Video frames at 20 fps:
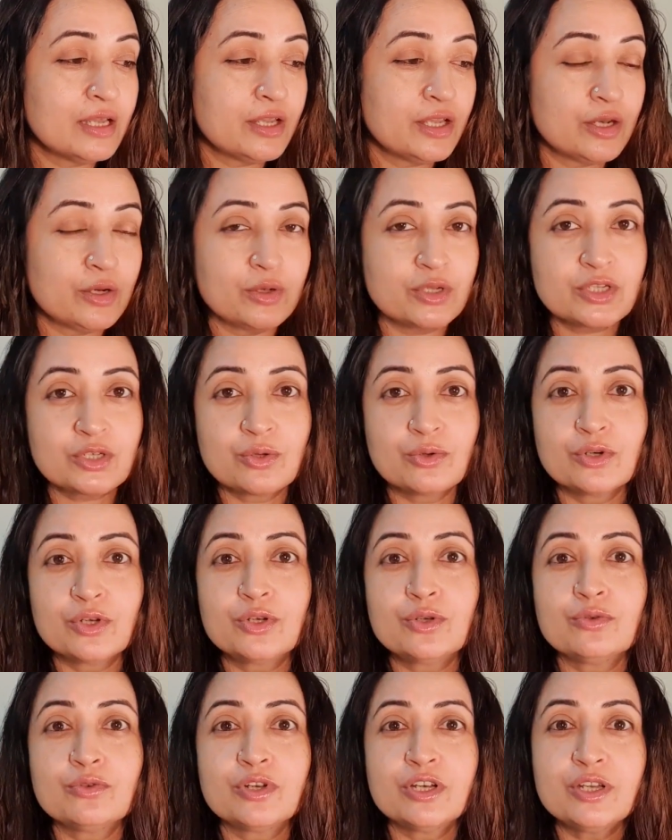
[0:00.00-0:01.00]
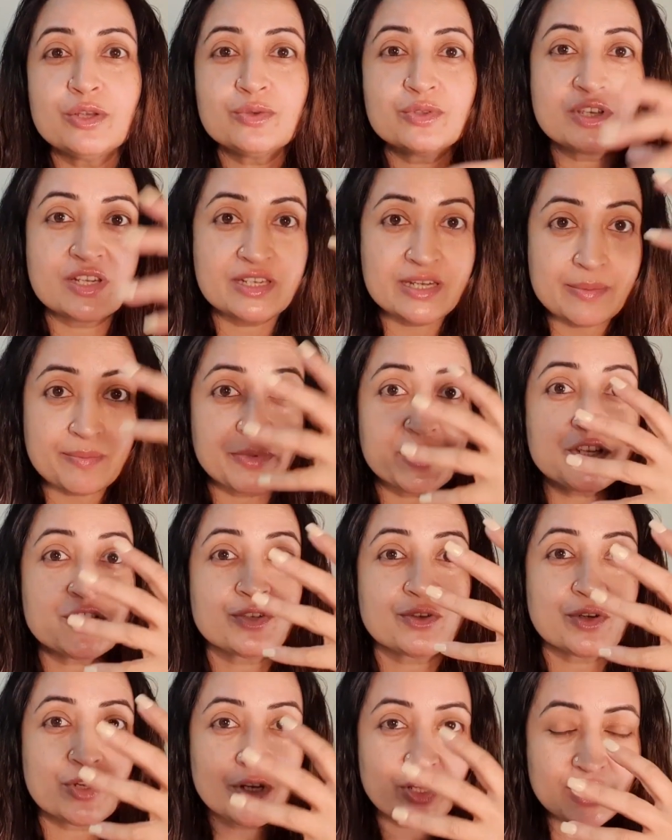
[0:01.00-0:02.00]
it's good to reduce the
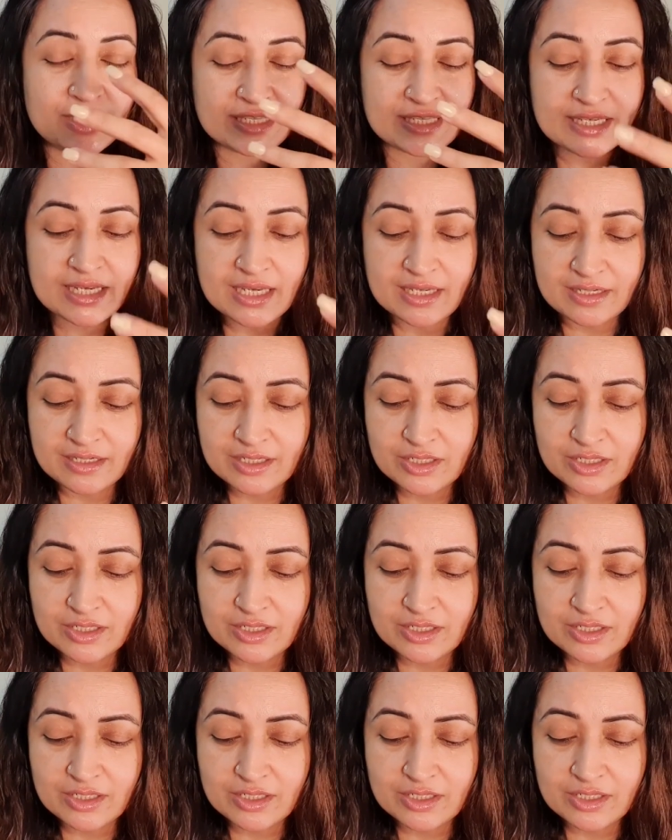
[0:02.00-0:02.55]
temperature on your skin.